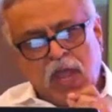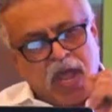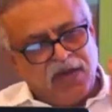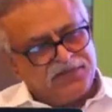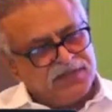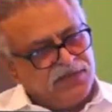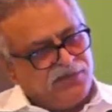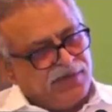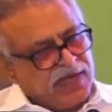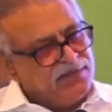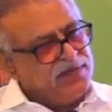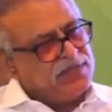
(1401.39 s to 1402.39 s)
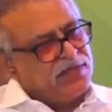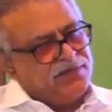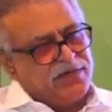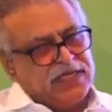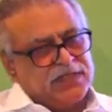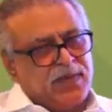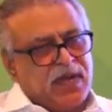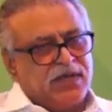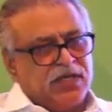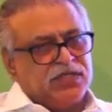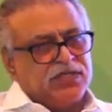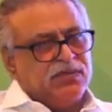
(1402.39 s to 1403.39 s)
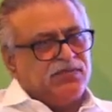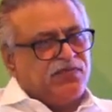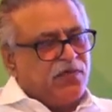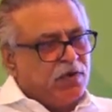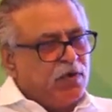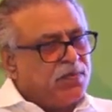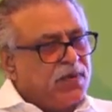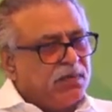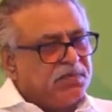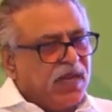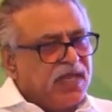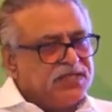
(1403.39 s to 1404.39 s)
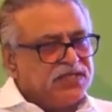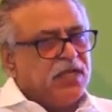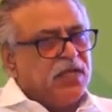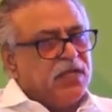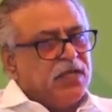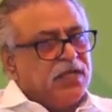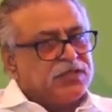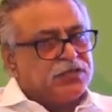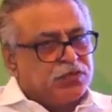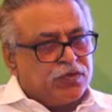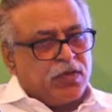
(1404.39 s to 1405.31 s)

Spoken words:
After the 5 years of transplantation, follow-up compliance is